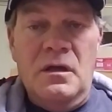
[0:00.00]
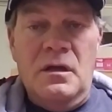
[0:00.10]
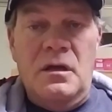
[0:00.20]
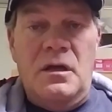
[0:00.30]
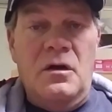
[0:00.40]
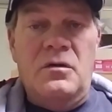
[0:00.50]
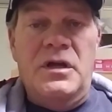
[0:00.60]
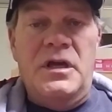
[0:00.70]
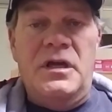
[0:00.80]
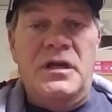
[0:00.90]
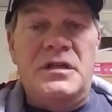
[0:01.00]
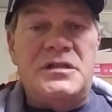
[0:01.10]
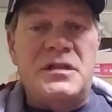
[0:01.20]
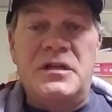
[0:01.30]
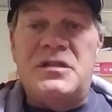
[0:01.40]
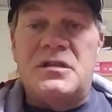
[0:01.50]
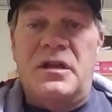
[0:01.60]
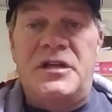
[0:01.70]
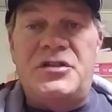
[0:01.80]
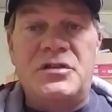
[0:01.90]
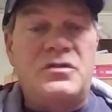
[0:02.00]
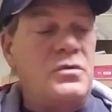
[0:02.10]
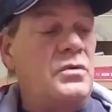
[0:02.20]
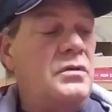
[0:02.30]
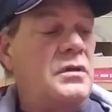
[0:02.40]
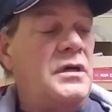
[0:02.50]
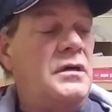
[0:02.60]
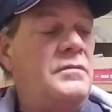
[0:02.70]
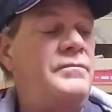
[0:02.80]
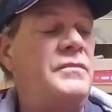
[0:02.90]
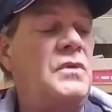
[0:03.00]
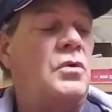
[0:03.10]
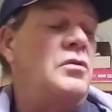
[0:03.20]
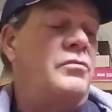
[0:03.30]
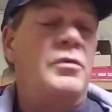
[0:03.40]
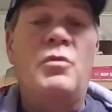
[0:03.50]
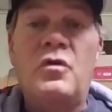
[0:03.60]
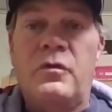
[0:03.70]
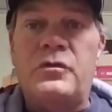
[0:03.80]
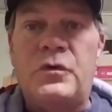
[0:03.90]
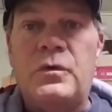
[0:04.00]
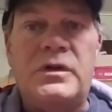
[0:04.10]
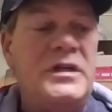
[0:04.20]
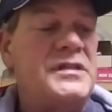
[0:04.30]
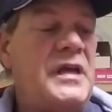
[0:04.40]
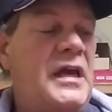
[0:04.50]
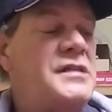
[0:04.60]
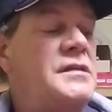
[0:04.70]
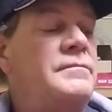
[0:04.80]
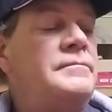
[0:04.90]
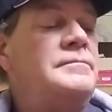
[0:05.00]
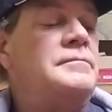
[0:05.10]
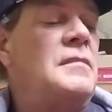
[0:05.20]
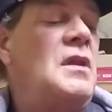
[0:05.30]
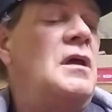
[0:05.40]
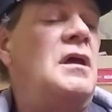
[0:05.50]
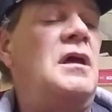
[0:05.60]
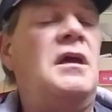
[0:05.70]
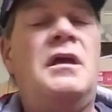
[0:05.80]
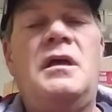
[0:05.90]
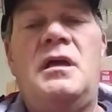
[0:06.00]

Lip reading: you know, it's an installation tool, or removal tool in this case. I